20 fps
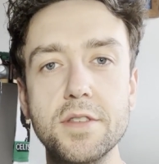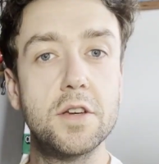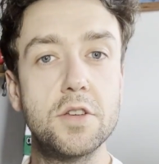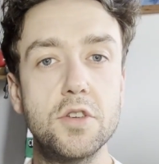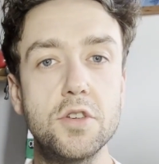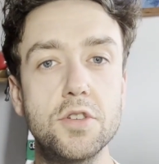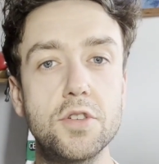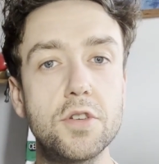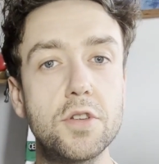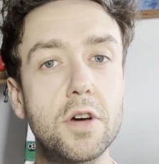You
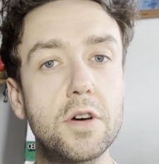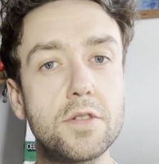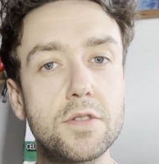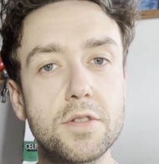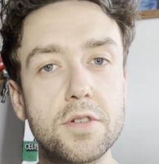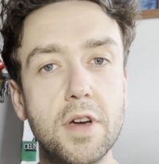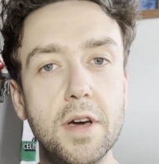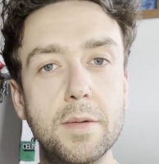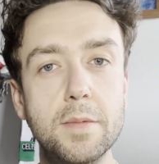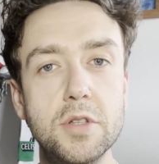should also
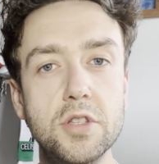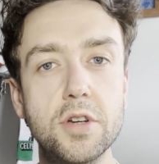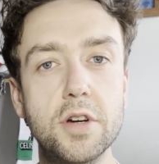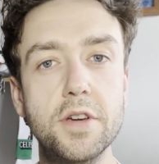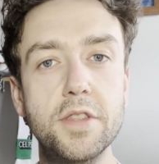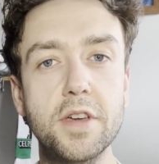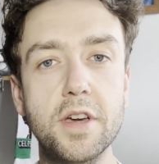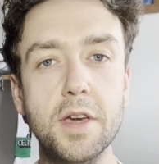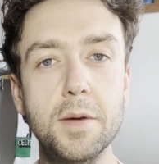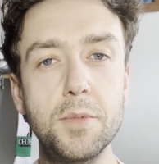come and join
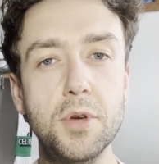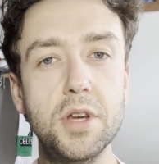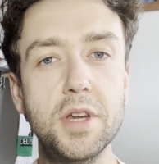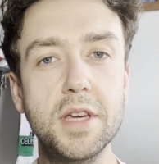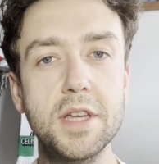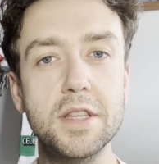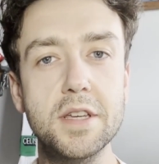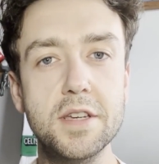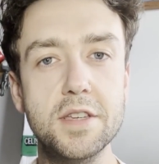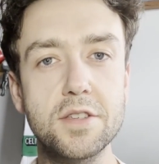the community
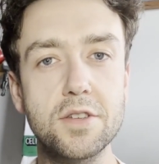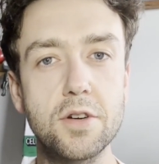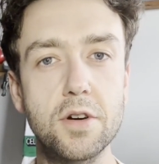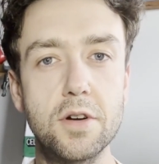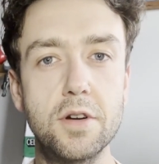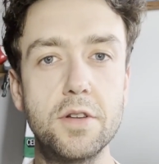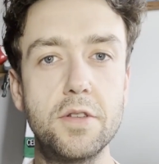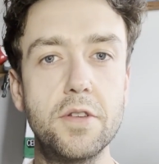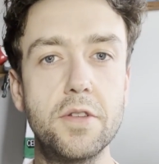Discord.